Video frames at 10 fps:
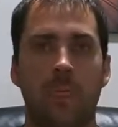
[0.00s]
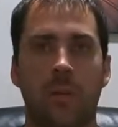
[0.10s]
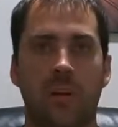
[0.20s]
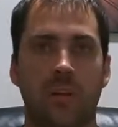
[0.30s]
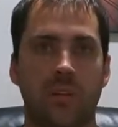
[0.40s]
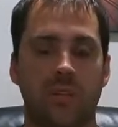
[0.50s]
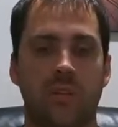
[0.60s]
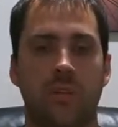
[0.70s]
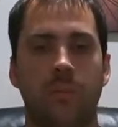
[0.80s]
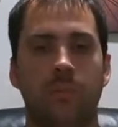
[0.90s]
because
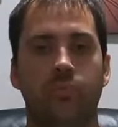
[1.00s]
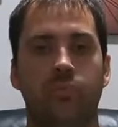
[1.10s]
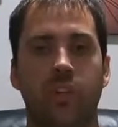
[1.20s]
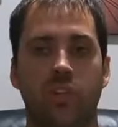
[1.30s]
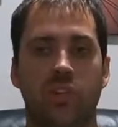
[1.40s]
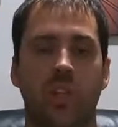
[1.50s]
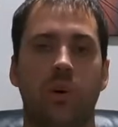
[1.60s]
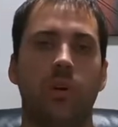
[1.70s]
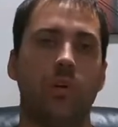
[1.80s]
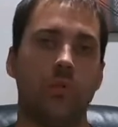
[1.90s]
it's
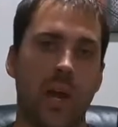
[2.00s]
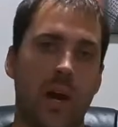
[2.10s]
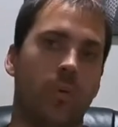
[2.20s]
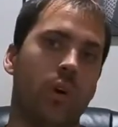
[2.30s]
slowing you down.